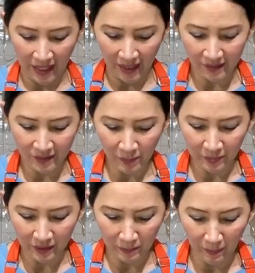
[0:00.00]
except
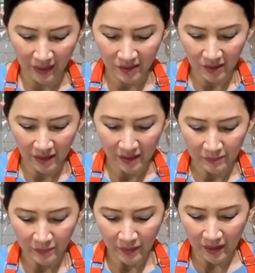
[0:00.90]
that
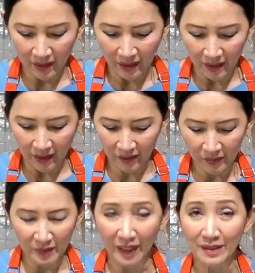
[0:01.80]
matcha
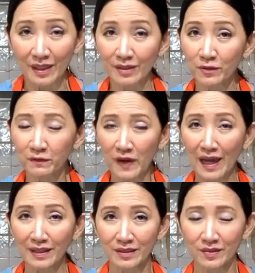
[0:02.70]
is not as
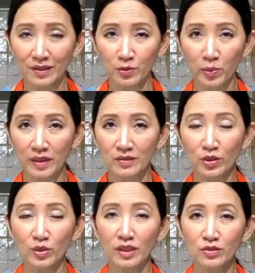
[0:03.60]
fine as this one, so
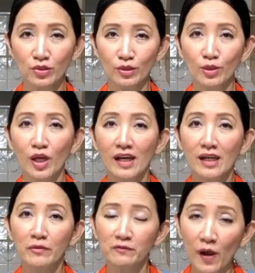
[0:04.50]
you need to
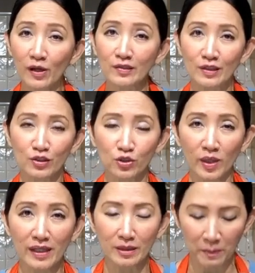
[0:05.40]
first
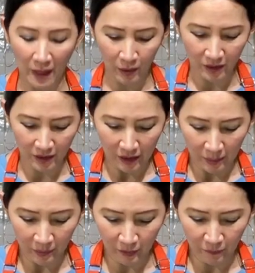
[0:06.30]
strain the powder
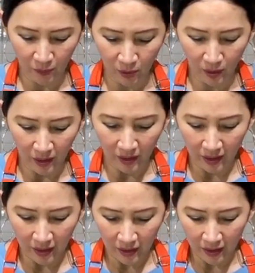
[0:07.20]
before
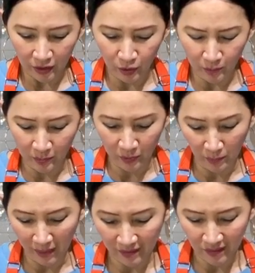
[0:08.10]
you
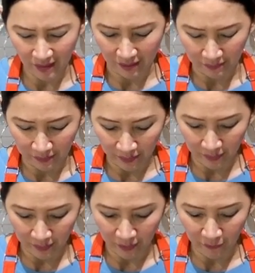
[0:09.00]
mix it.
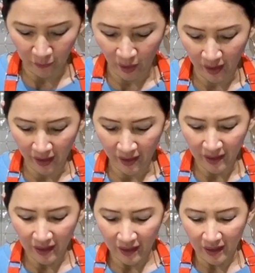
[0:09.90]
But for here,